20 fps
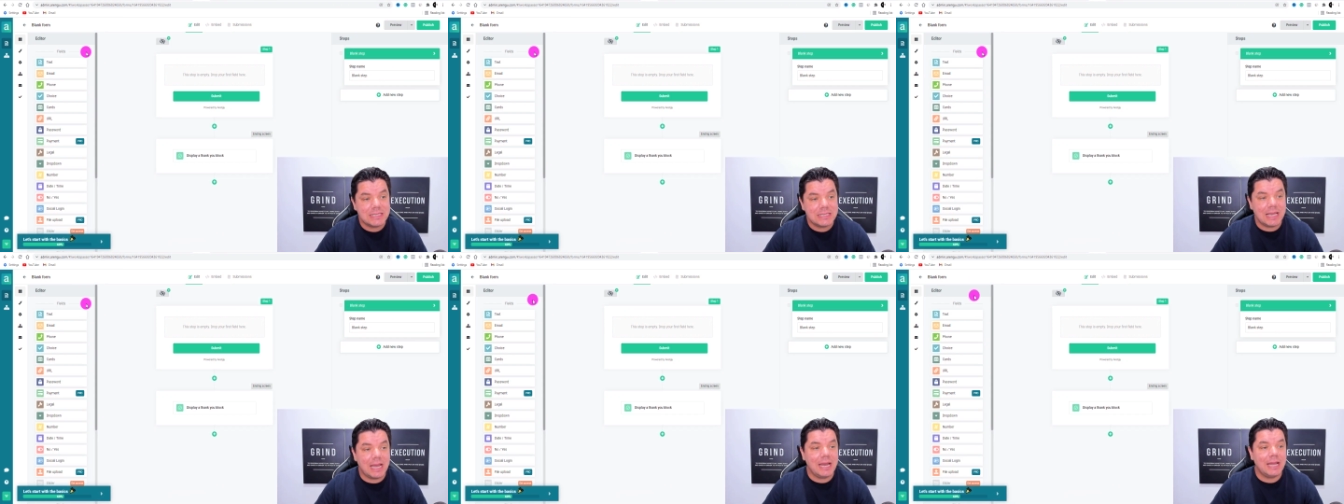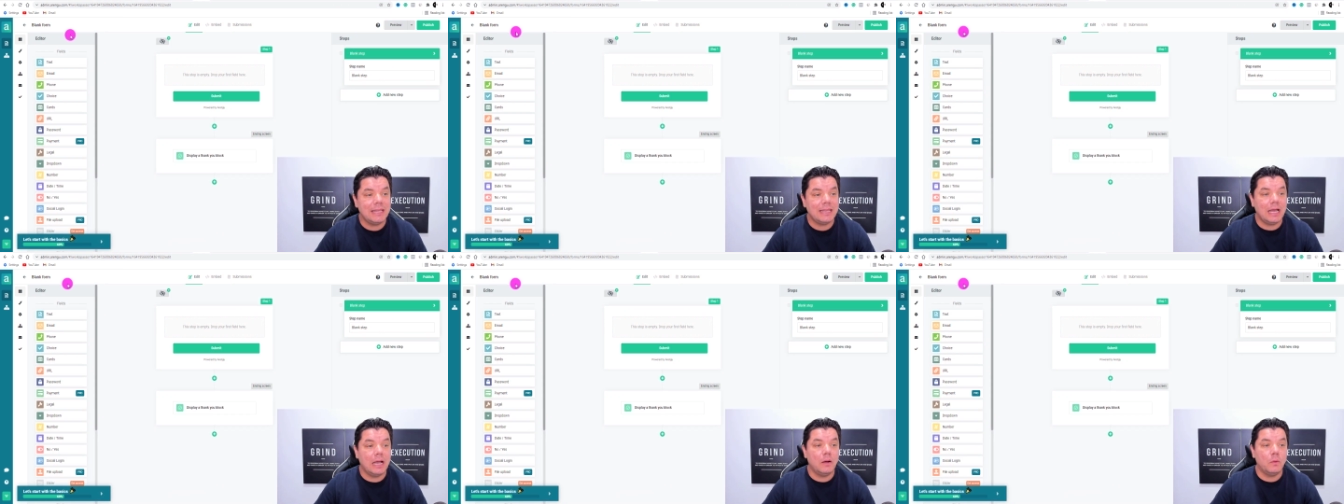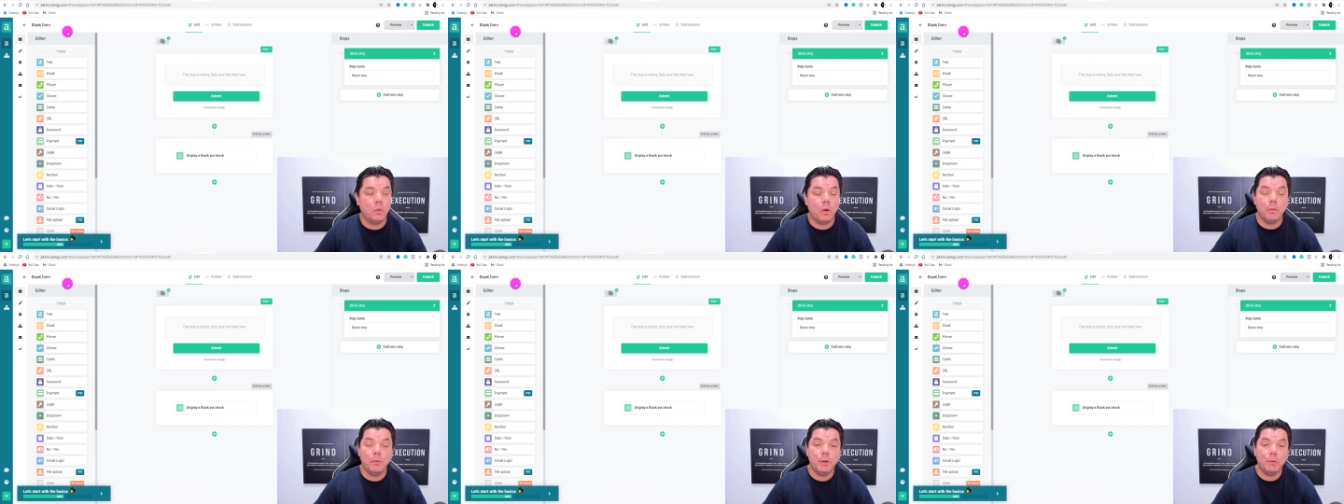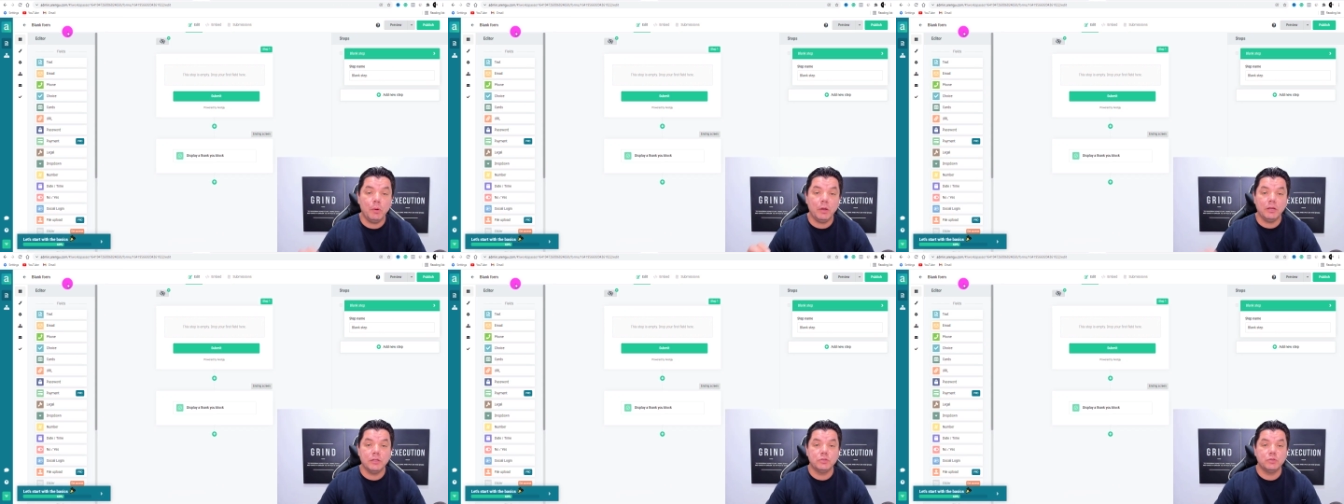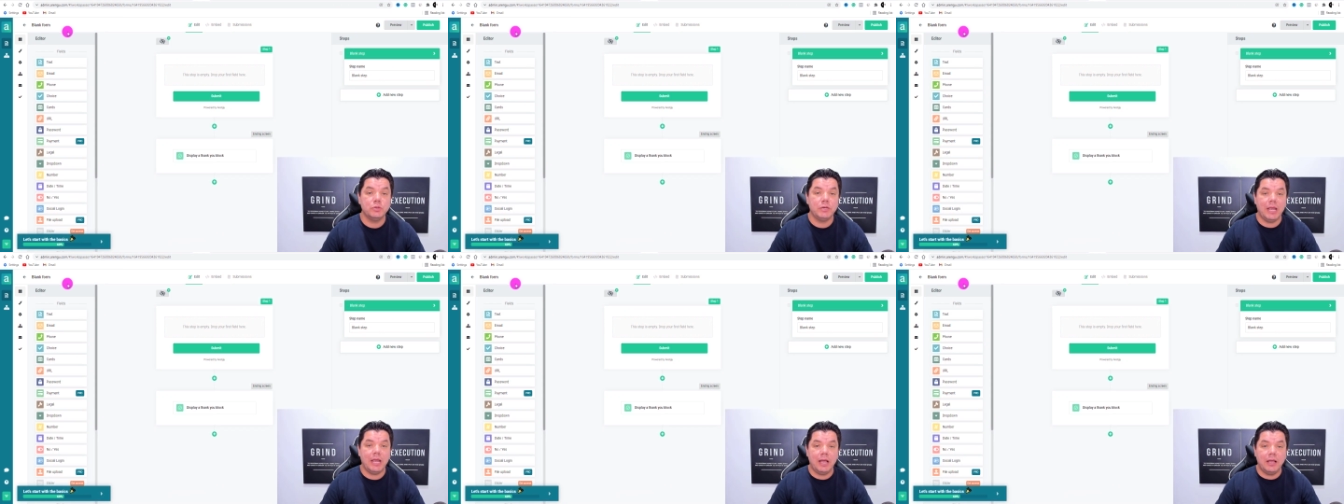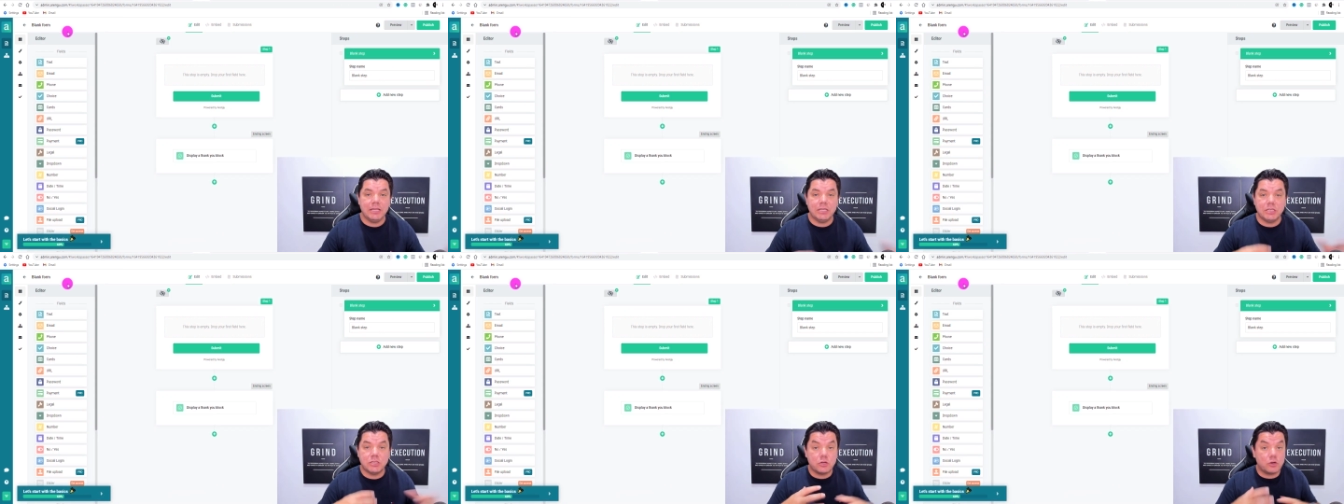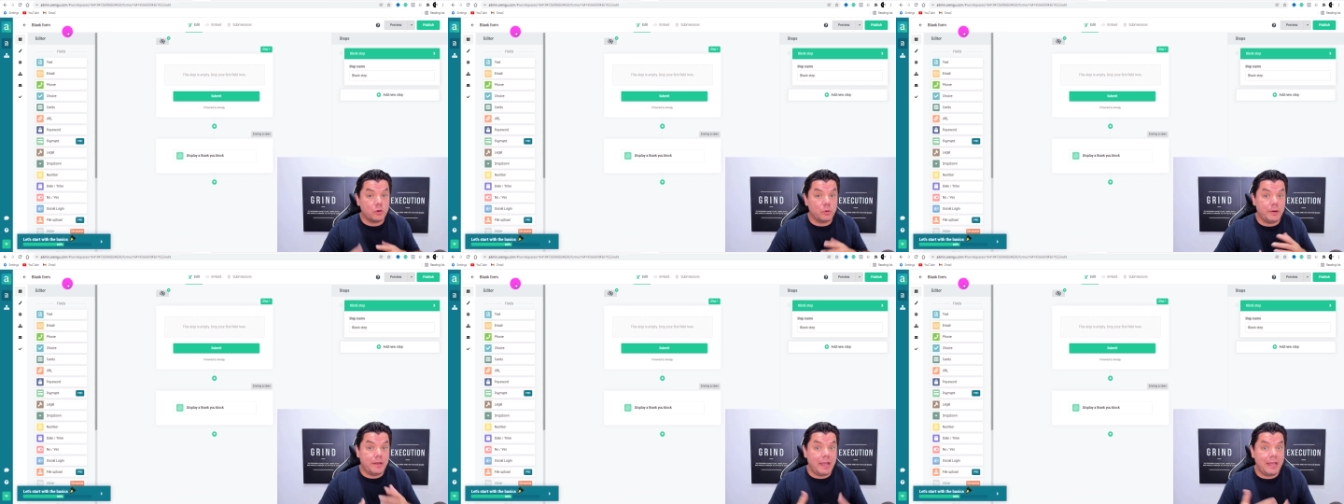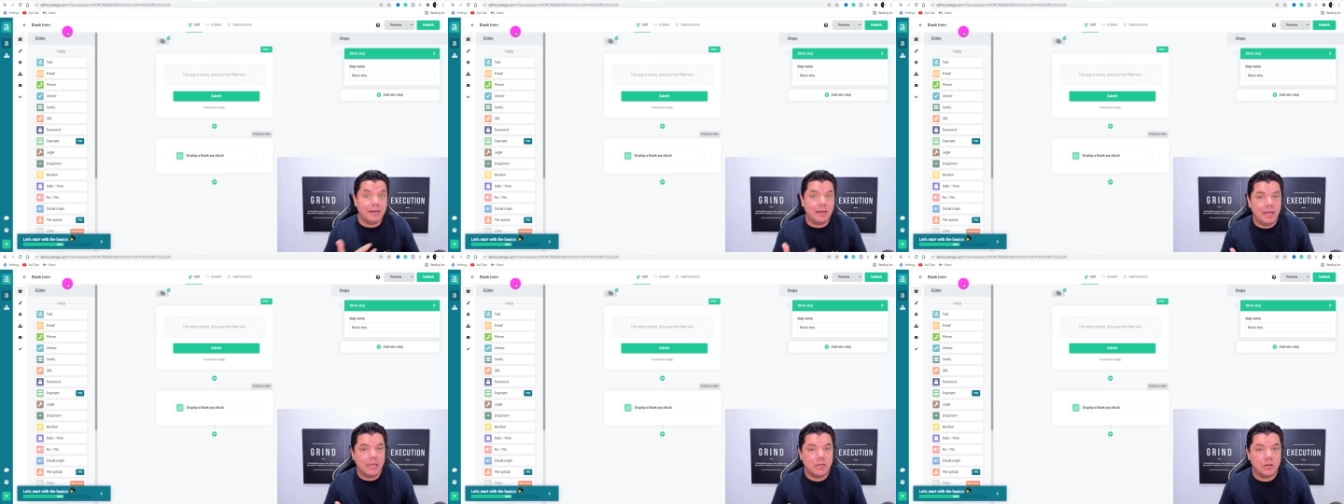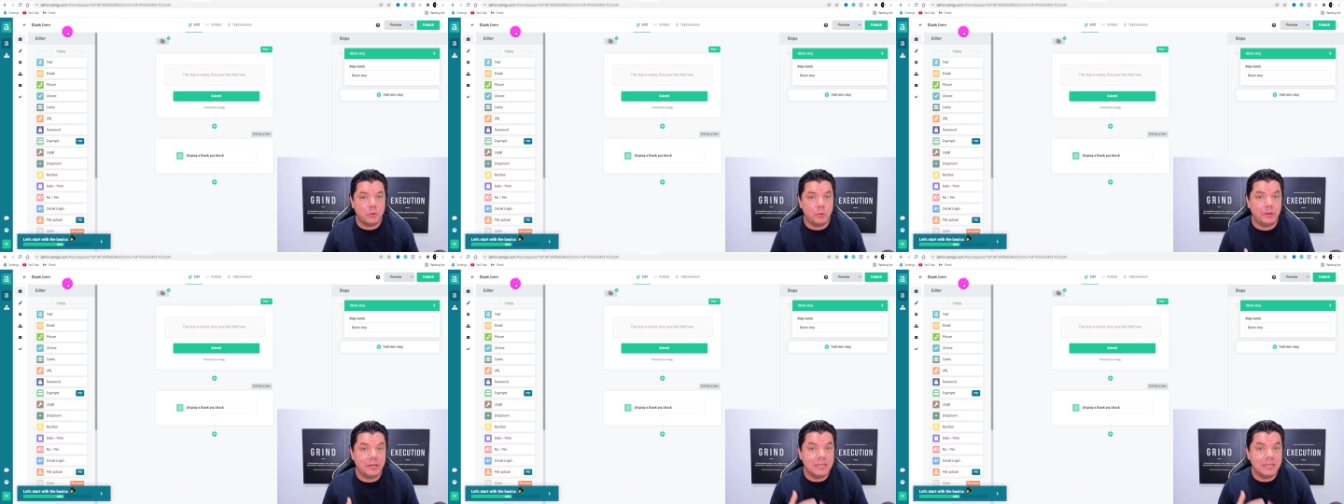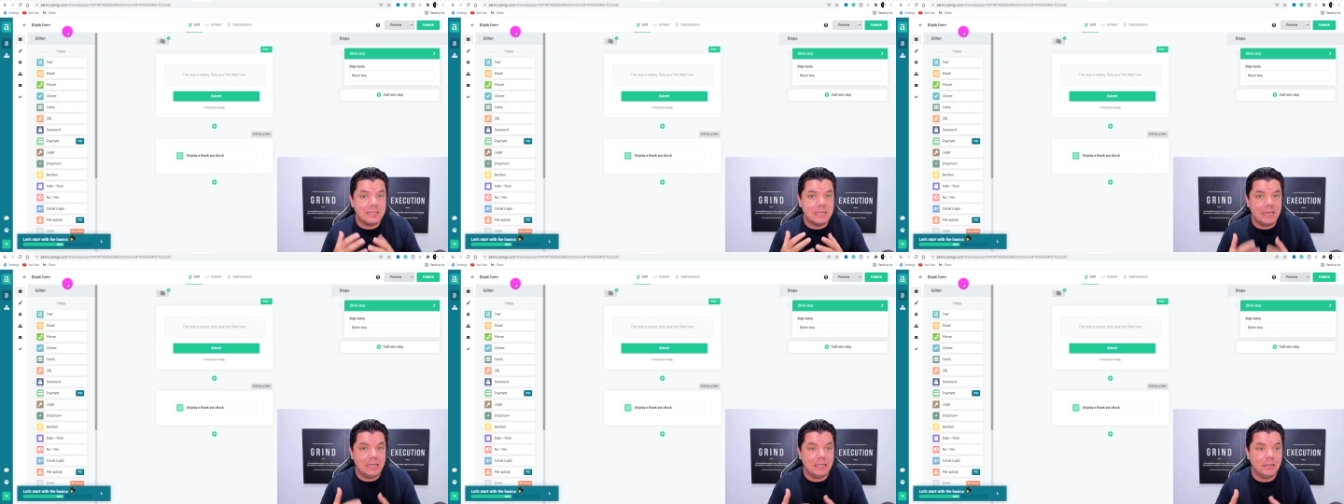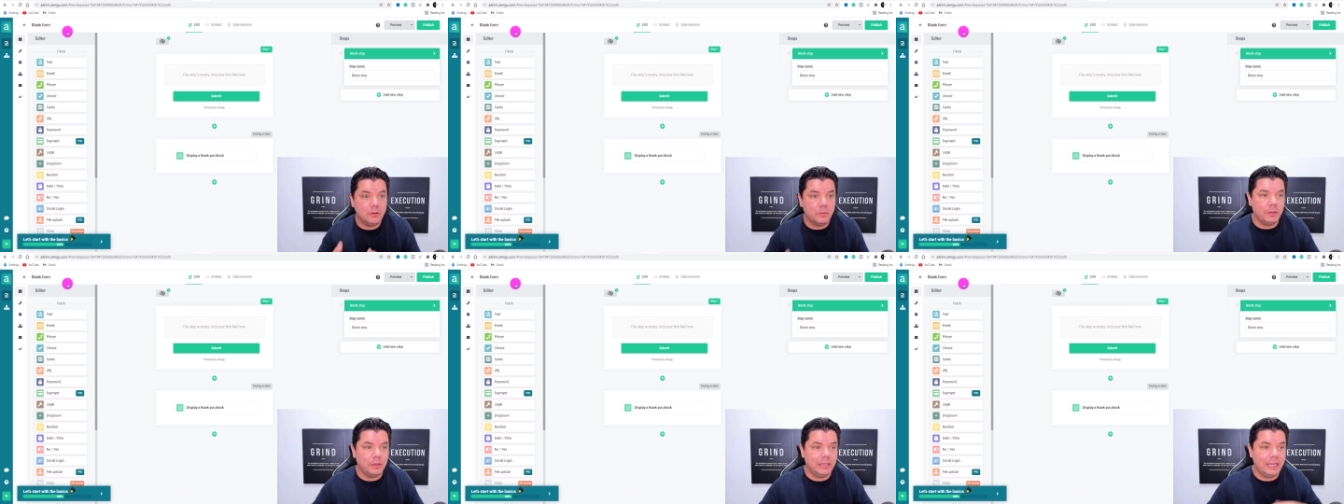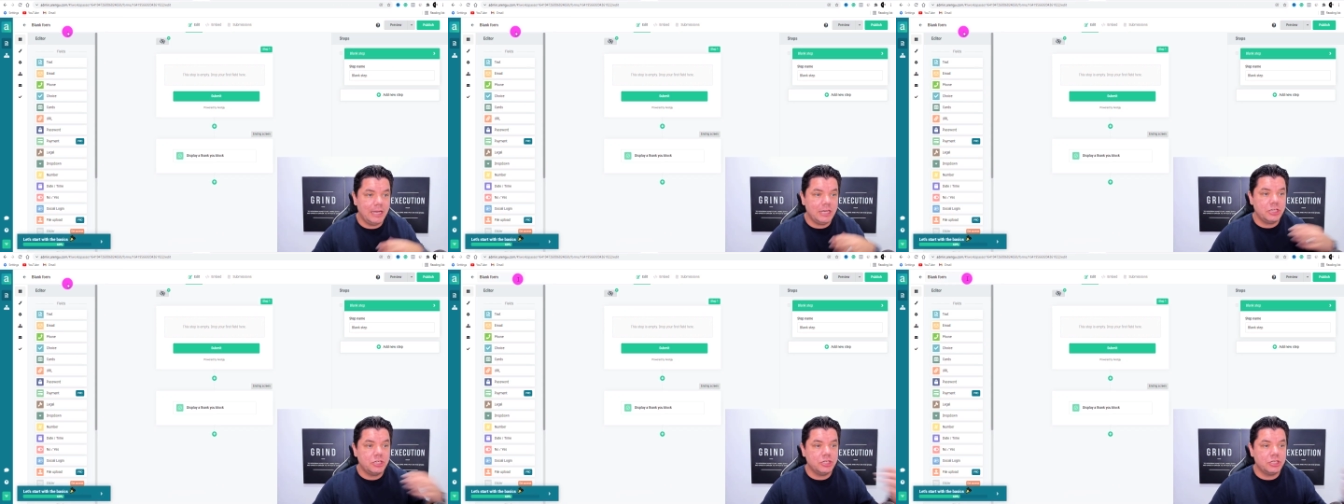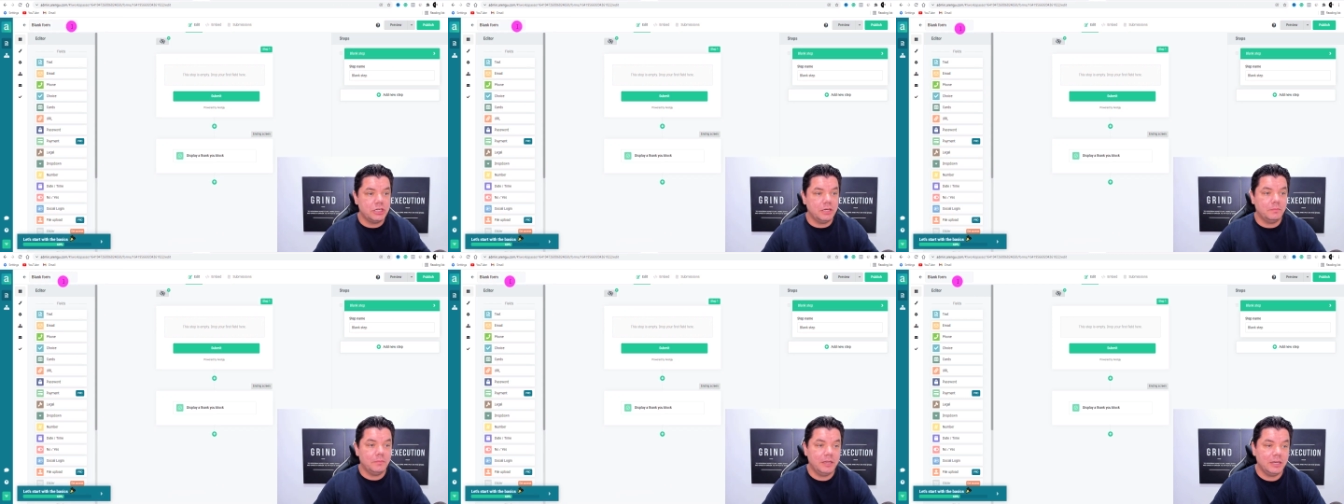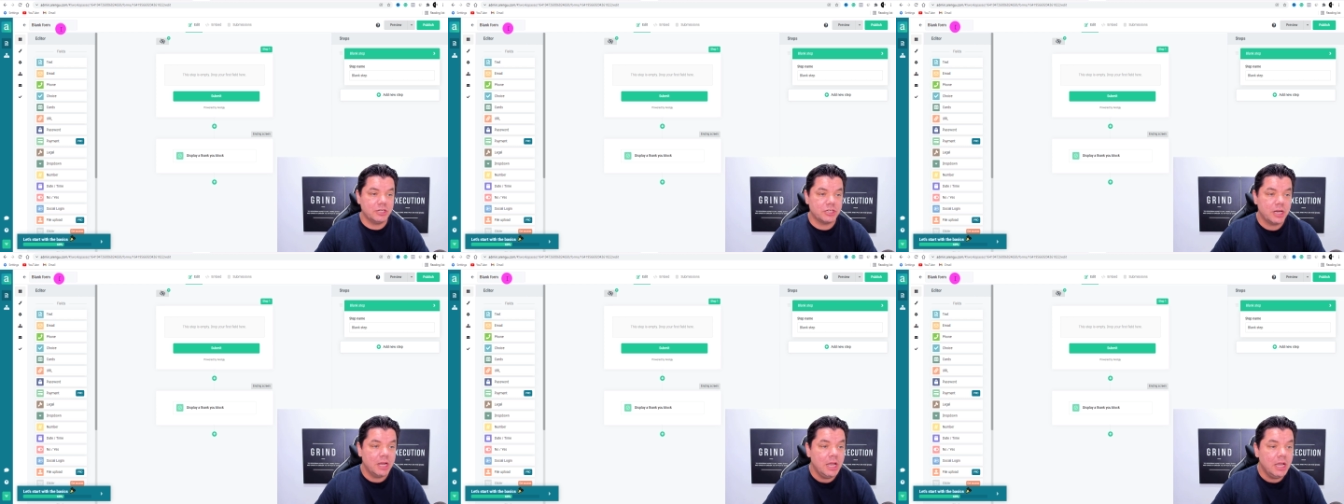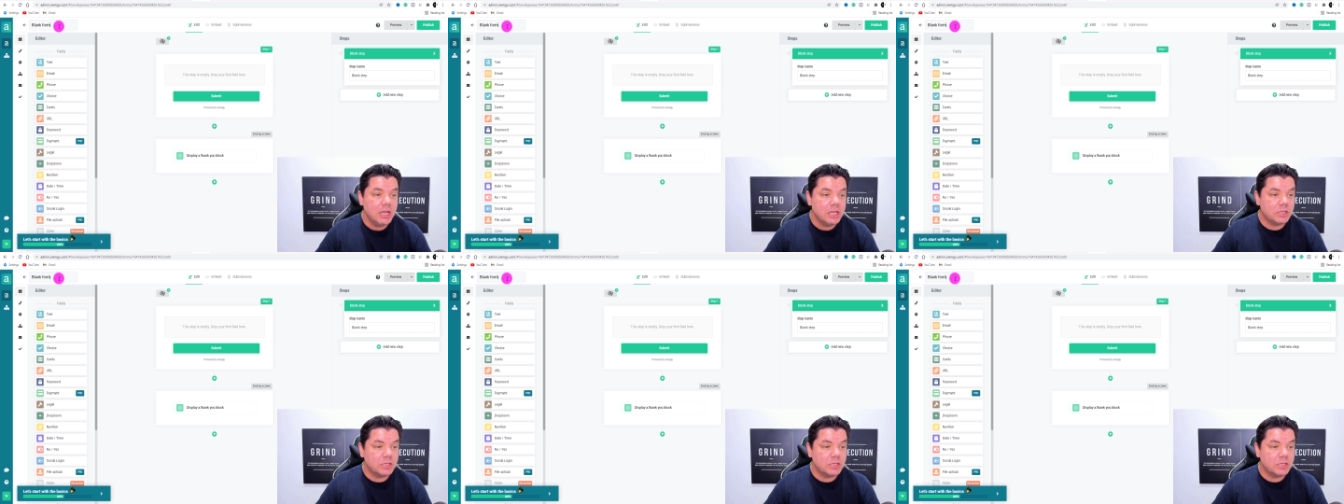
say that what we wanna do now is create a quiz in the relationship niche.